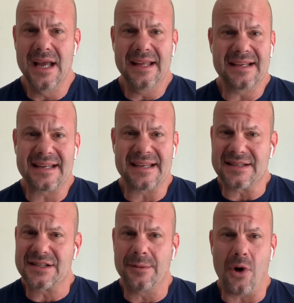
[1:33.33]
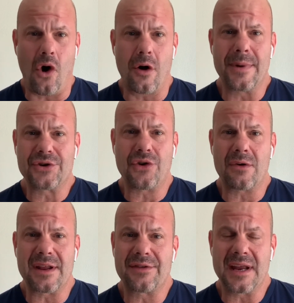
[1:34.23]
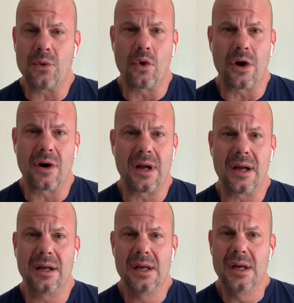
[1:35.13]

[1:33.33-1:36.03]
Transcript: This isn't some arbitrary thing where